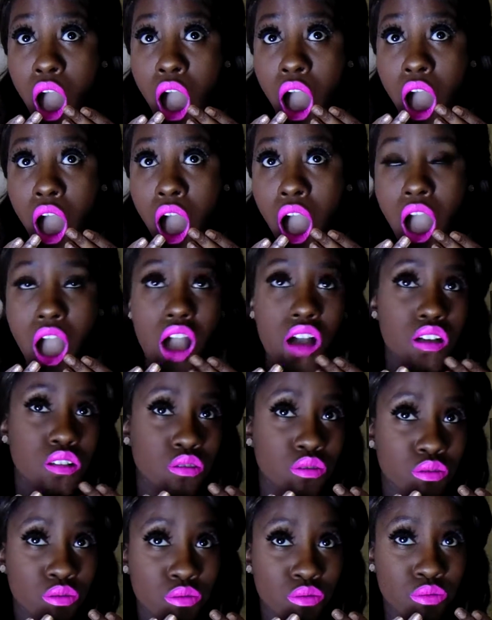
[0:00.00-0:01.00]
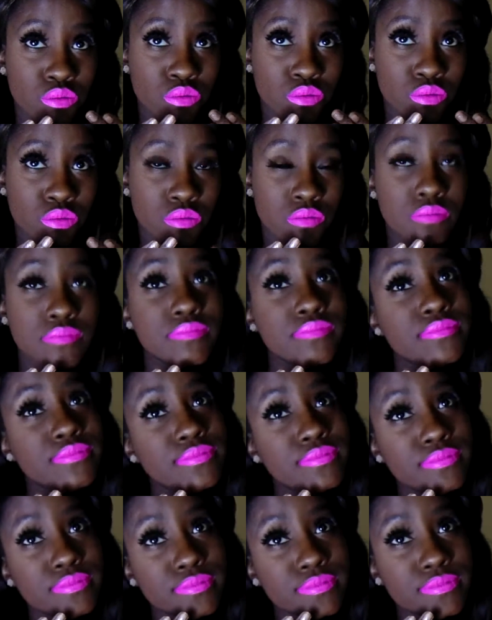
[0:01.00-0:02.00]

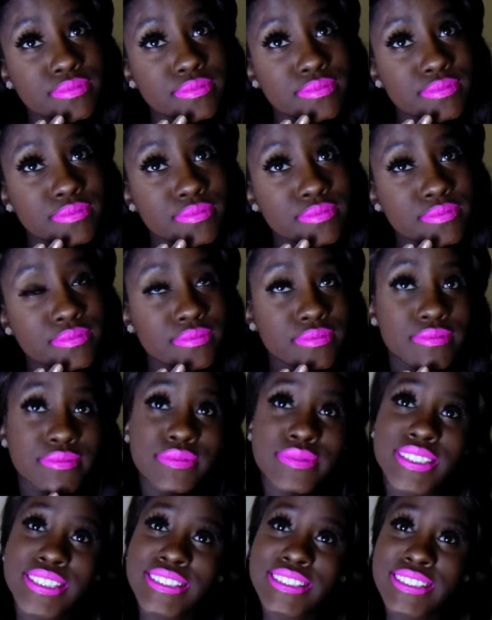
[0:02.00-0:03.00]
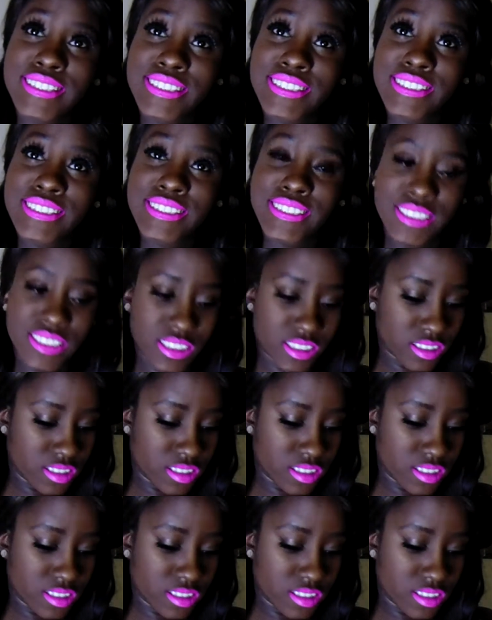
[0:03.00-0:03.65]
[no speech]